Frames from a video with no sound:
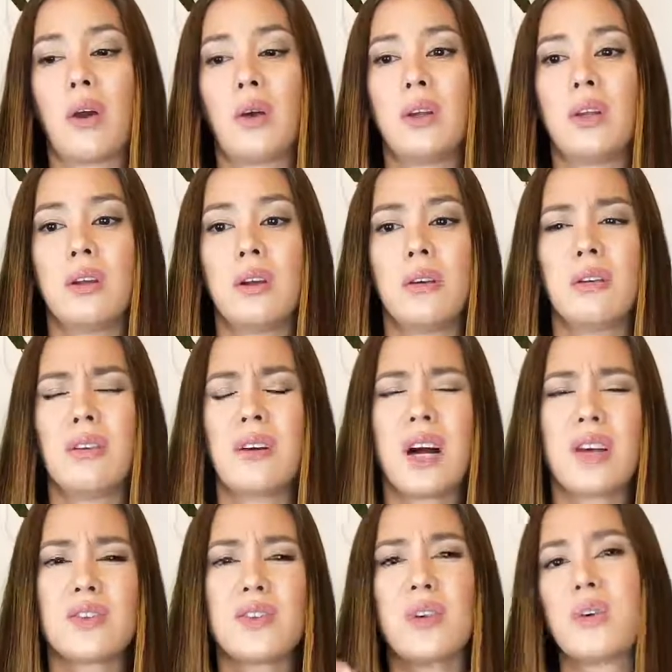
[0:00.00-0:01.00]
You know,
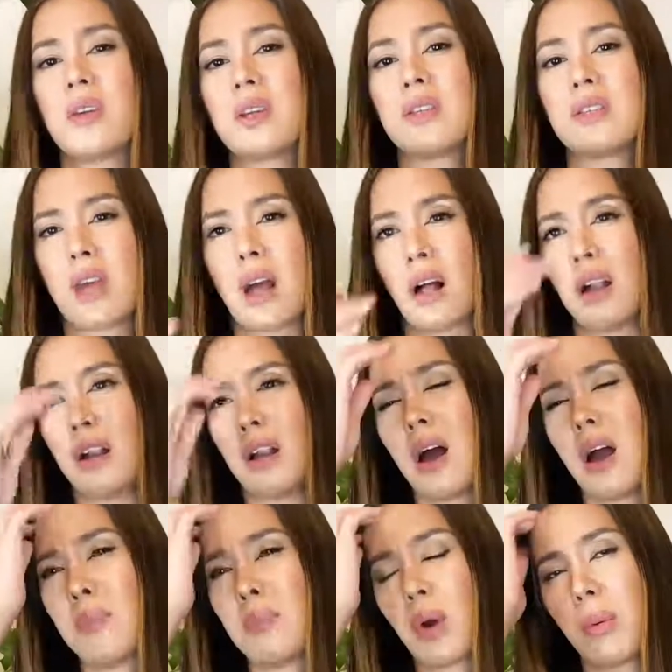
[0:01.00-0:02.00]
as you can tell,
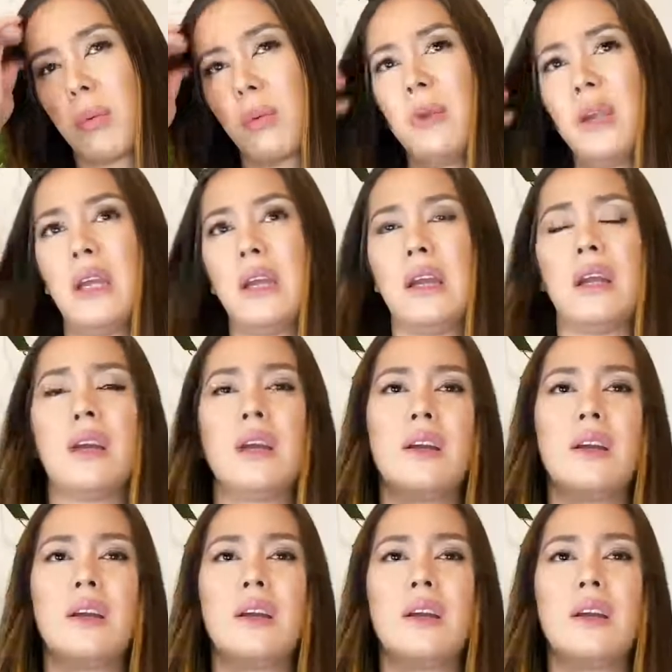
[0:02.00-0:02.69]
I'm probably,